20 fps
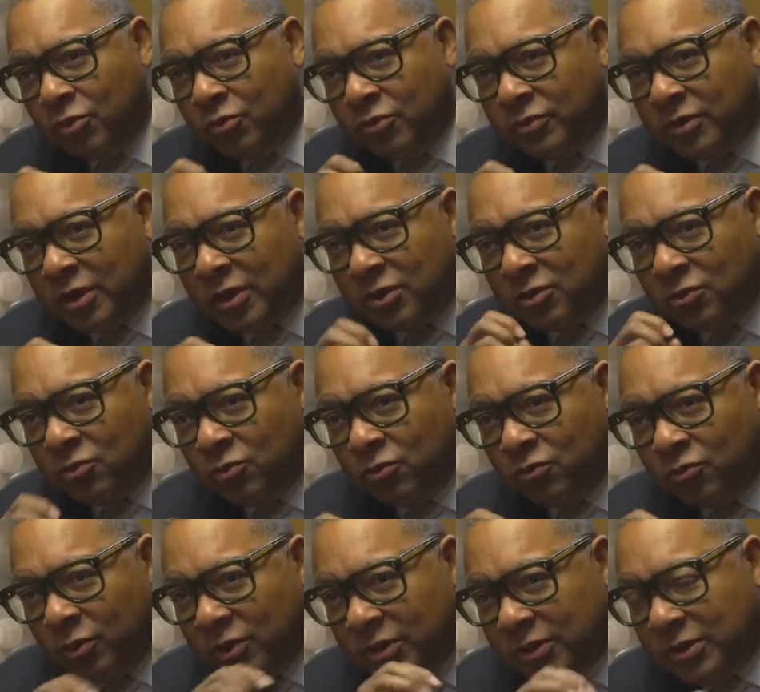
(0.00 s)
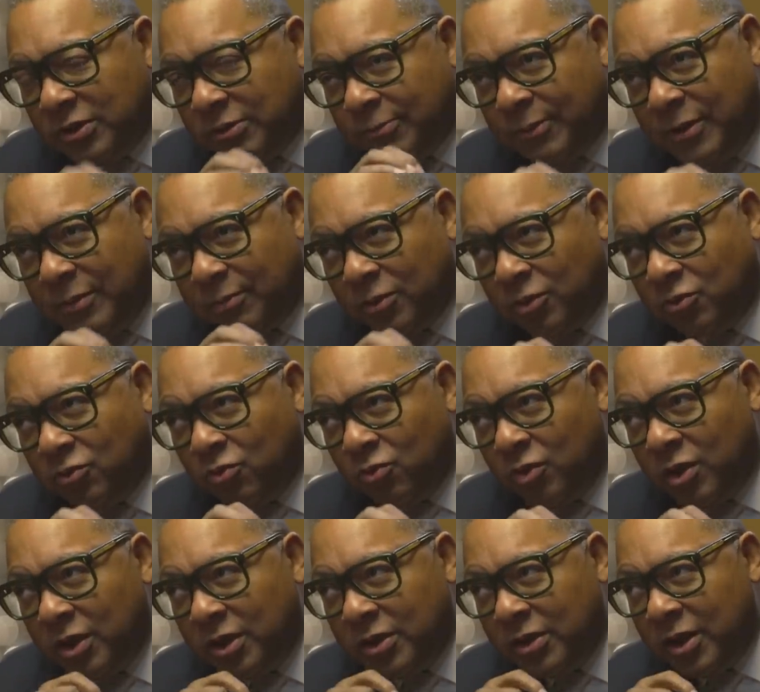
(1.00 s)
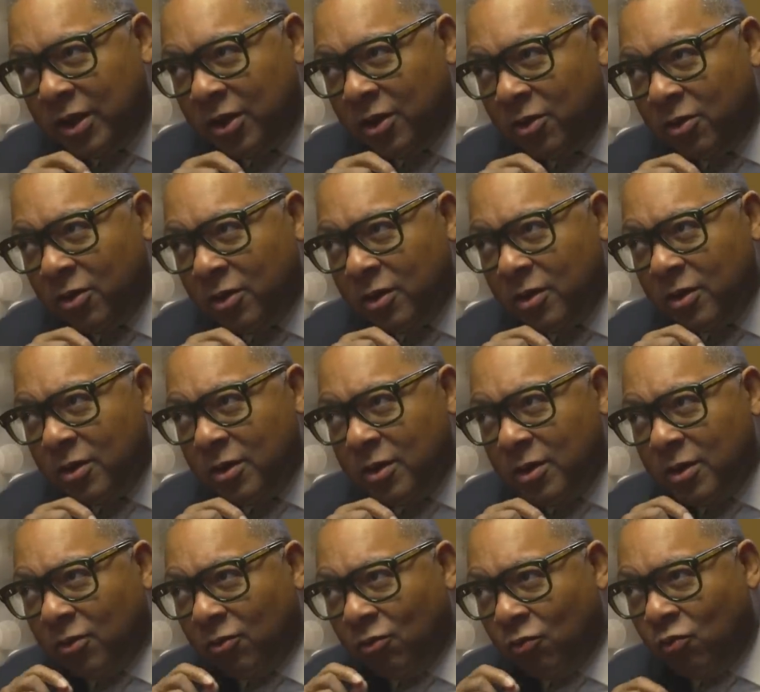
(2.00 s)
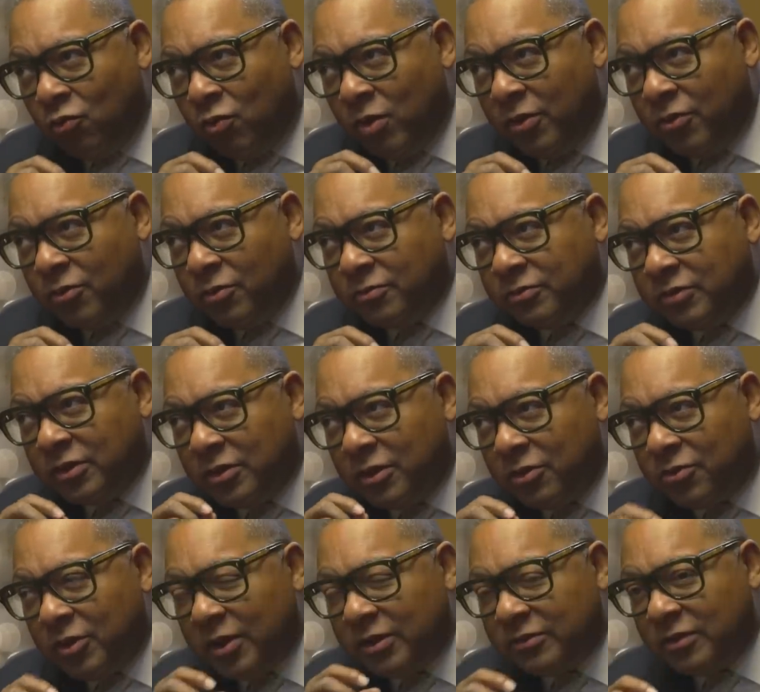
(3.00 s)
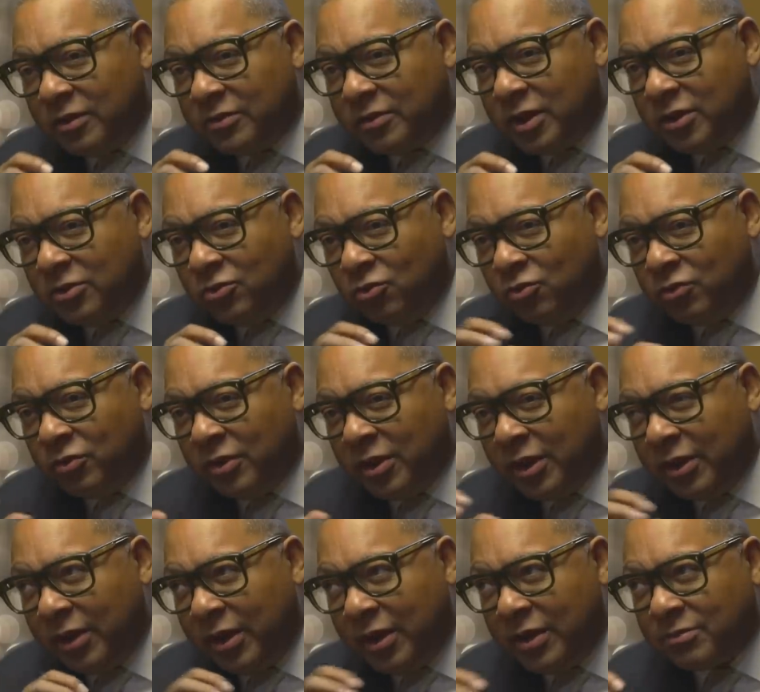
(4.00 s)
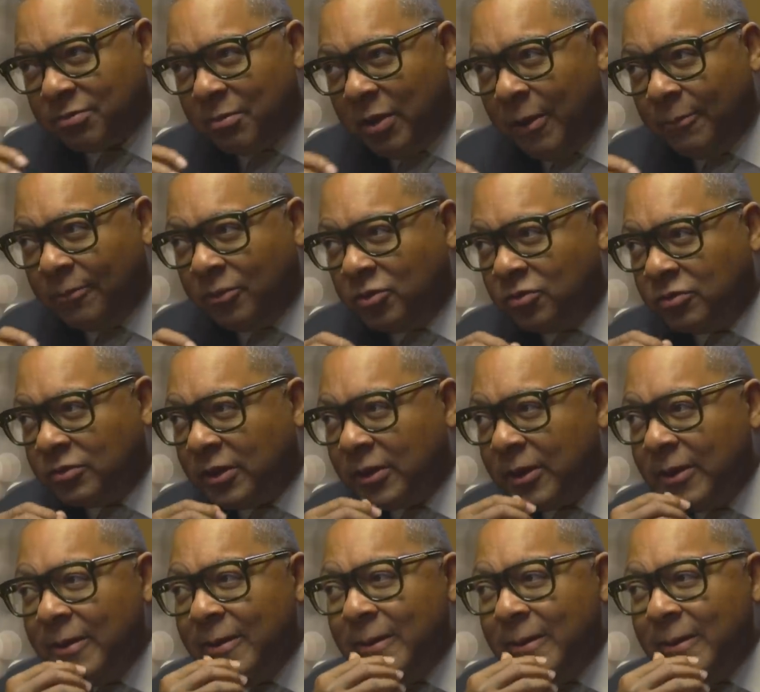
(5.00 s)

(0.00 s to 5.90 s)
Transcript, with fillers: music use what these people are doing in their rhythms and the things that they're using to enhance my music?